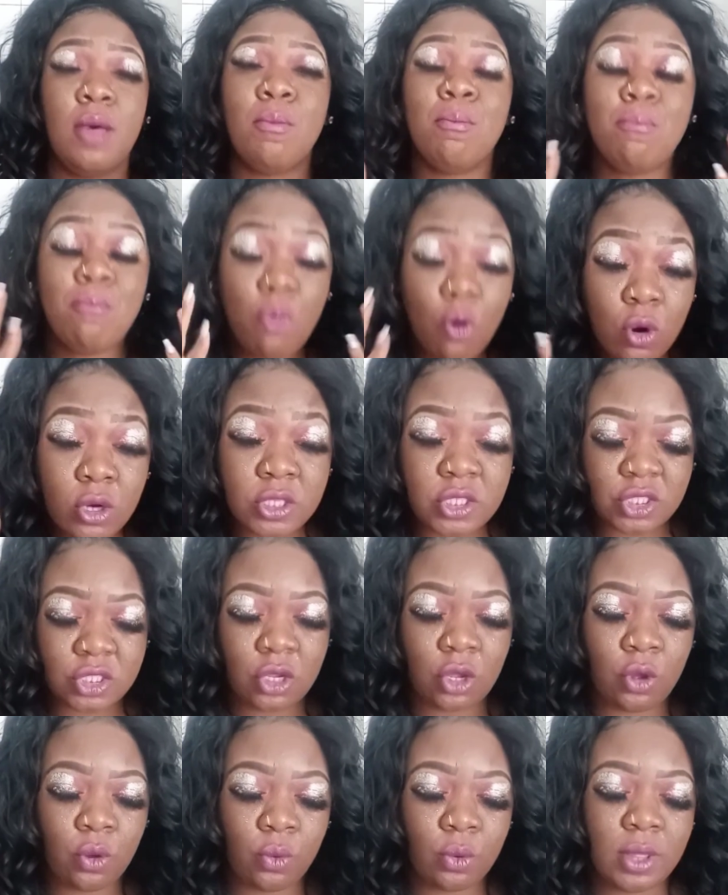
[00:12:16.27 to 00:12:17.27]
more
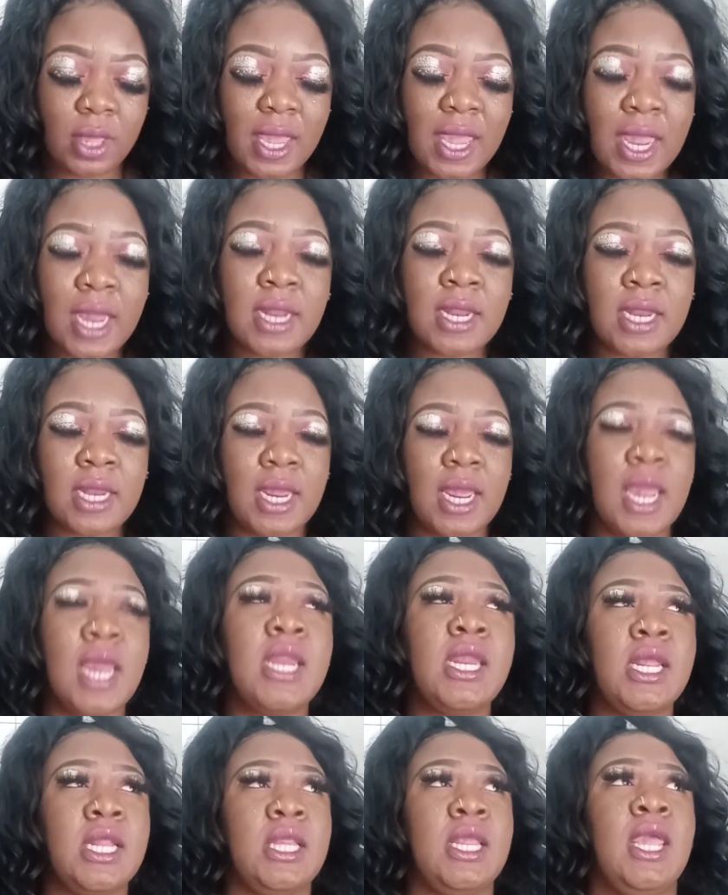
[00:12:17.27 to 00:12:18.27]
so than
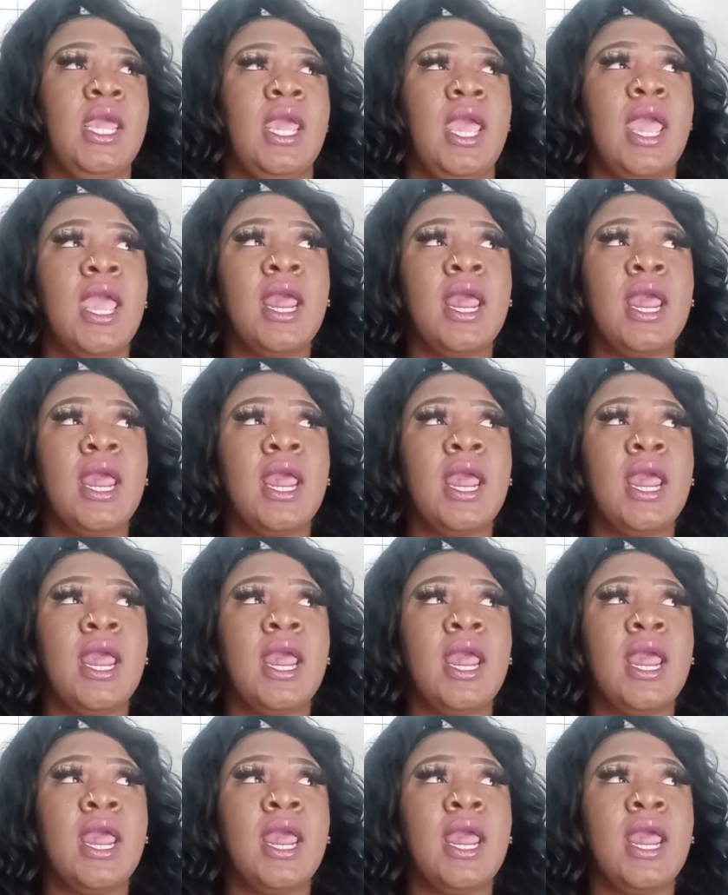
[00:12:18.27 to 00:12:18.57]
anything.